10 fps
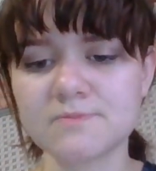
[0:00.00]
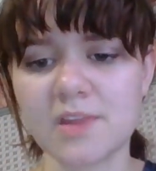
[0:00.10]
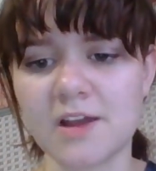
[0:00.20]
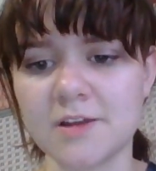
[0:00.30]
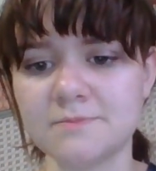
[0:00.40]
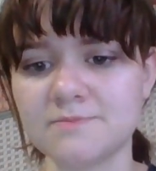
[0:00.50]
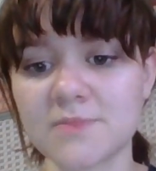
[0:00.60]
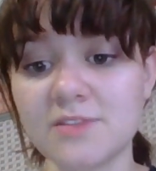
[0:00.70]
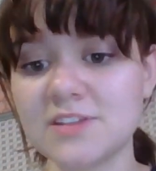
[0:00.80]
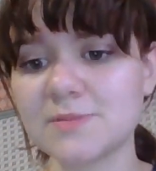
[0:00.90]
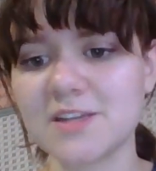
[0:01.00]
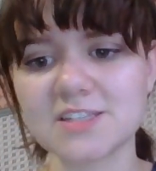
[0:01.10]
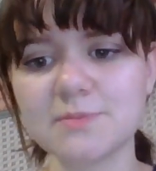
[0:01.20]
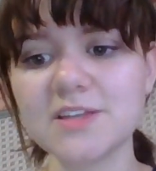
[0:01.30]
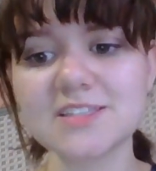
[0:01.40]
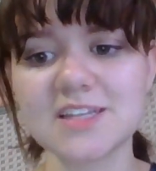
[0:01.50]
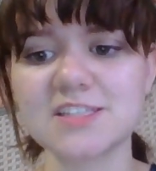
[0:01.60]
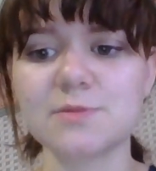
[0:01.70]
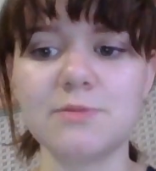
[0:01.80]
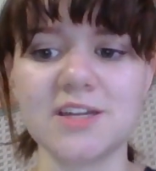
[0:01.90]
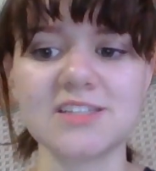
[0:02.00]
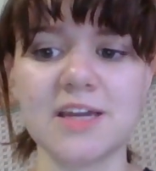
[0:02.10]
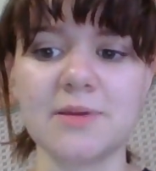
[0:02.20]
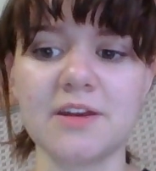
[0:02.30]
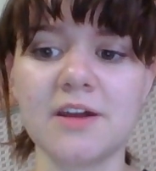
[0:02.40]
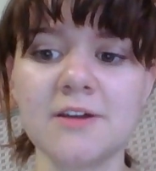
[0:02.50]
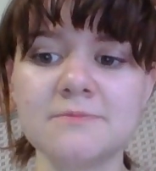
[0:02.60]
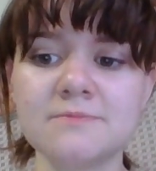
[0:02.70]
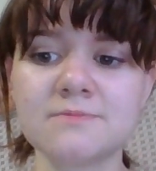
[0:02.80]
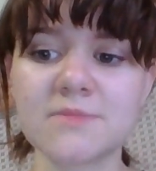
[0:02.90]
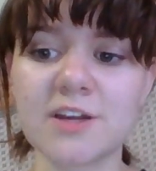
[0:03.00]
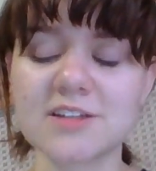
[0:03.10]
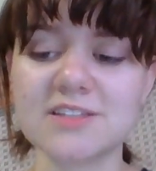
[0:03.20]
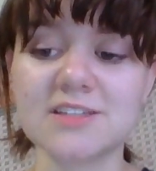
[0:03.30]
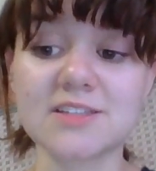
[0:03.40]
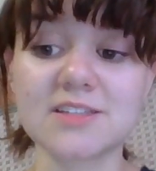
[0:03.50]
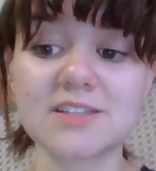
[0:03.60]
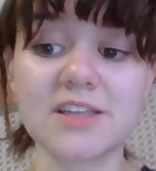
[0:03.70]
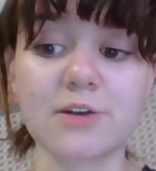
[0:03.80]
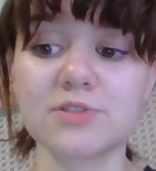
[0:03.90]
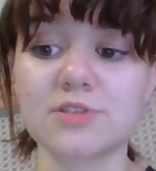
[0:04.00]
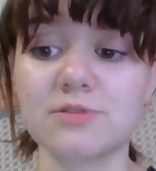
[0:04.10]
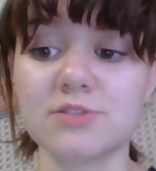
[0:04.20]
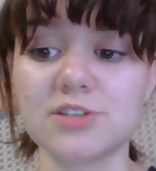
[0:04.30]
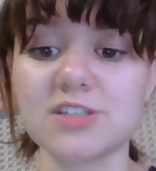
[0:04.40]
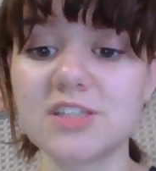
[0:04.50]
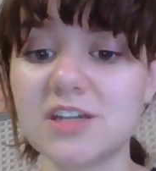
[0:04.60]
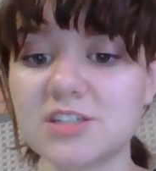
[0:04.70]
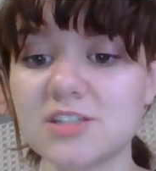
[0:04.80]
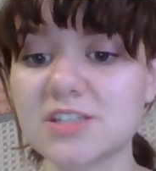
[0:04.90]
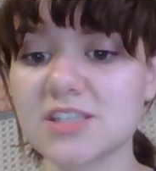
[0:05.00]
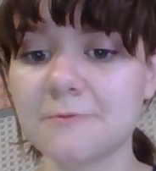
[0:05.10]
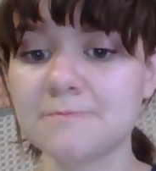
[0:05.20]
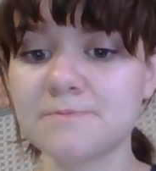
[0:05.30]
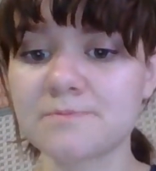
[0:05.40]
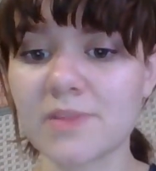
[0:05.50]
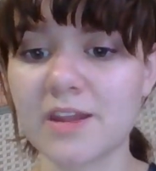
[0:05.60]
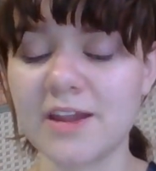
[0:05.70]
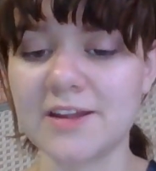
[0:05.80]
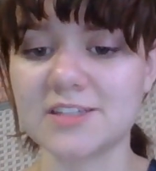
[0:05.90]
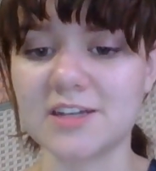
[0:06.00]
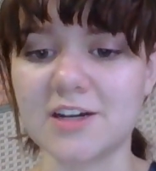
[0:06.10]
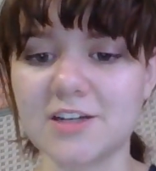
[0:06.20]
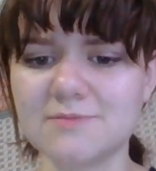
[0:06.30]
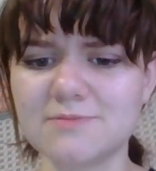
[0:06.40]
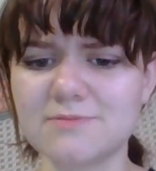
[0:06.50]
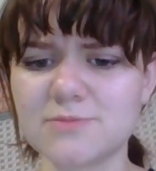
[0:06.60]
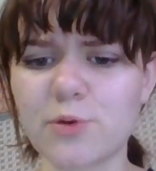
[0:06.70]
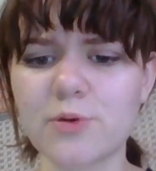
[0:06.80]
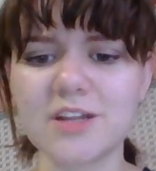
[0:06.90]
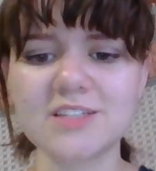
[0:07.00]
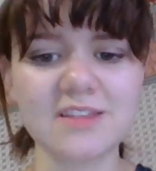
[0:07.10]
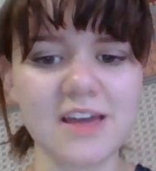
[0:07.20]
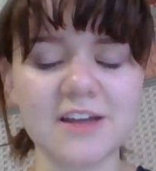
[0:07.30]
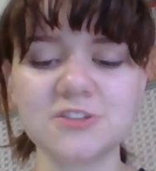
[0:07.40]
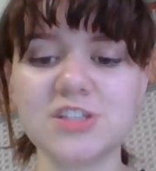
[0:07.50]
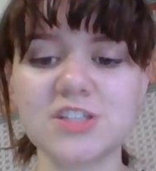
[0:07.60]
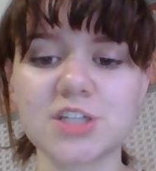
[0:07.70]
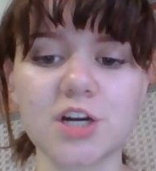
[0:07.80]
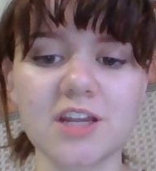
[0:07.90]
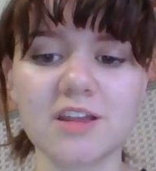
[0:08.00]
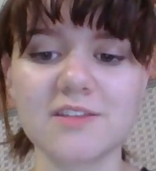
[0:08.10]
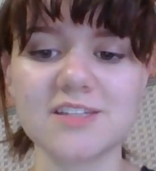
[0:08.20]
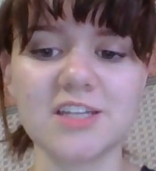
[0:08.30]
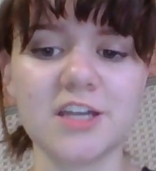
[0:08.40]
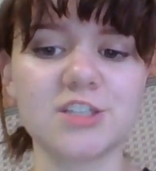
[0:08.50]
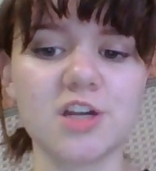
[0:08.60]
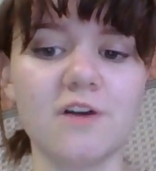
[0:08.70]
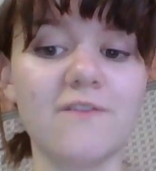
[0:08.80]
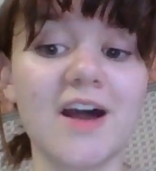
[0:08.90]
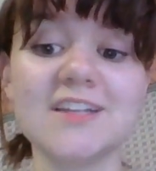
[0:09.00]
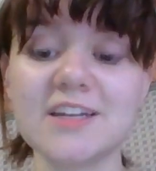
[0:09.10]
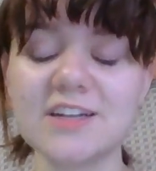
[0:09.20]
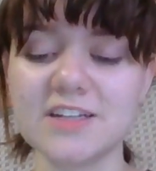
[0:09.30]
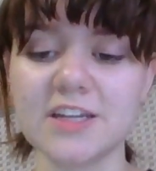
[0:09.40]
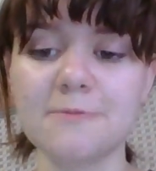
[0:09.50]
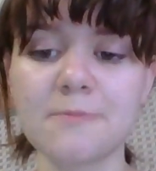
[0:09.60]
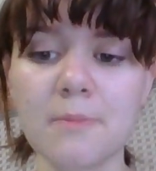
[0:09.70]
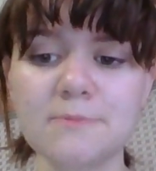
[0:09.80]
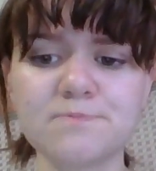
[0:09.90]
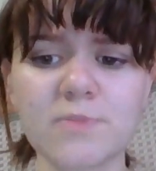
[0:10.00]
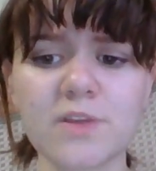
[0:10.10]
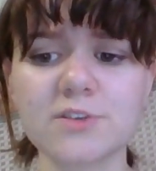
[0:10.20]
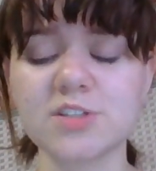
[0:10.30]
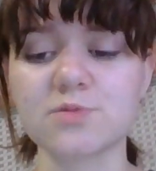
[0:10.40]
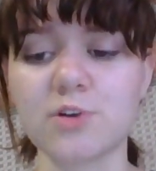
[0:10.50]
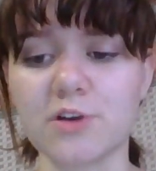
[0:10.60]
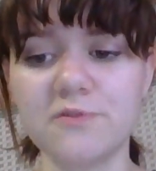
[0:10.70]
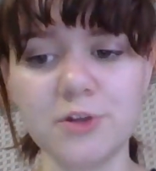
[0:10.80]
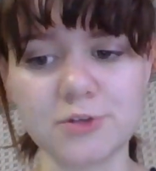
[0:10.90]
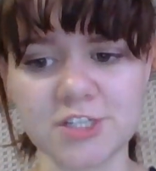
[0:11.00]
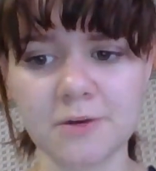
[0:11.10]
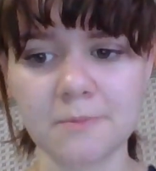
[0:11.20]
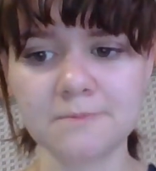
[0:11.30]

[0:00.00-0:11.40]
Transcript: And this makes complete sense when we examine Erikson's psychosocial stages, and according to that, she's starting at the stage of identity versus role confusion.